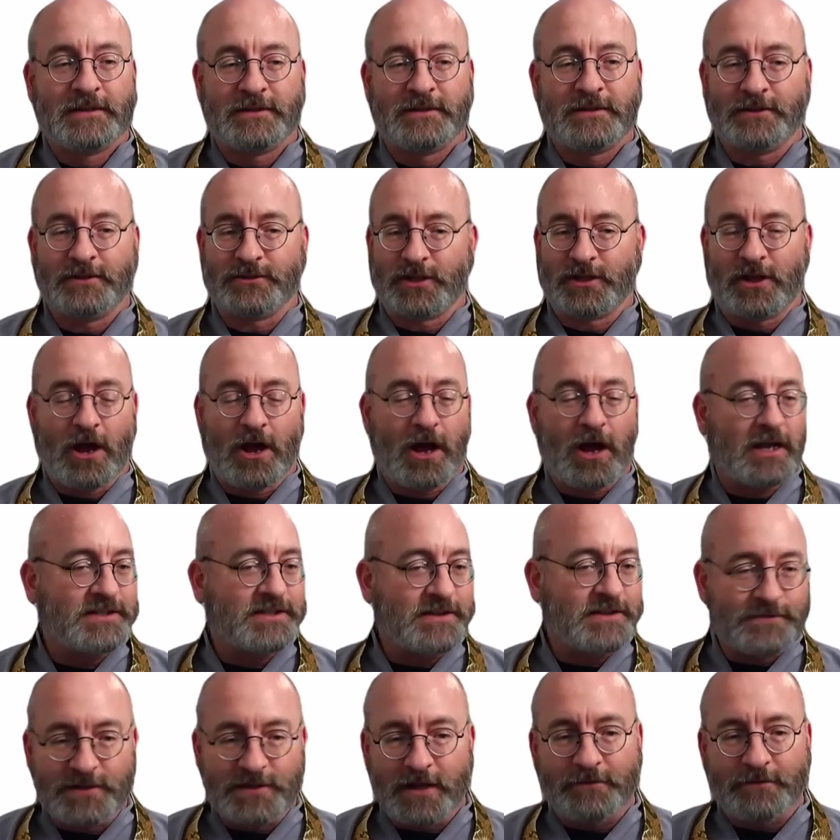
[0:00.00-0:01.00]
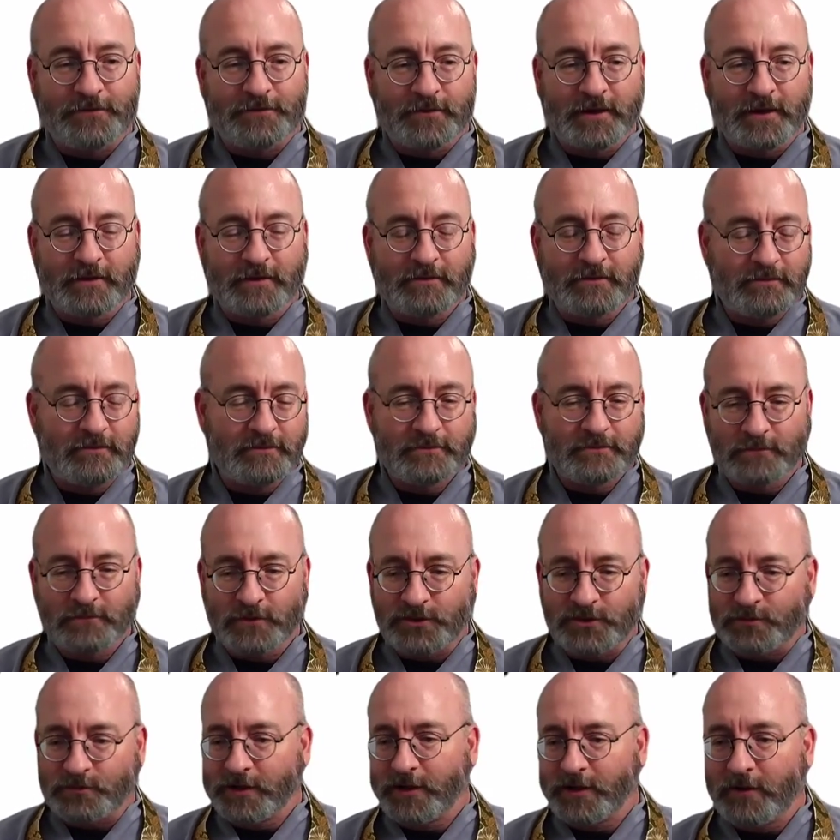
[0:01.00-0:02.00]
There's a cause of suffering,
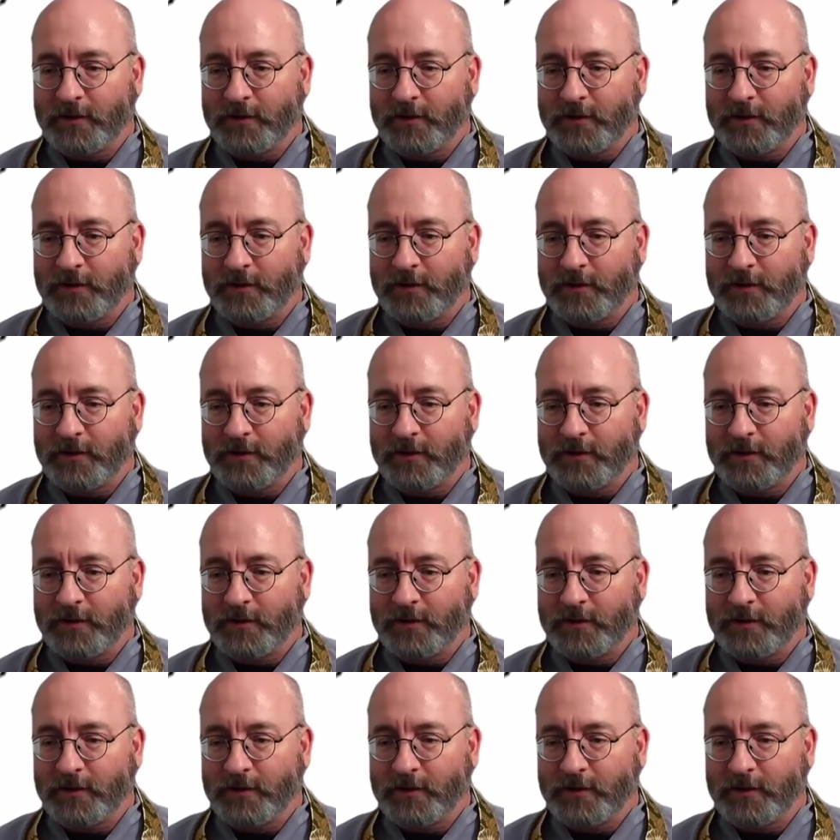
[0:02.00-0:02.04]
which we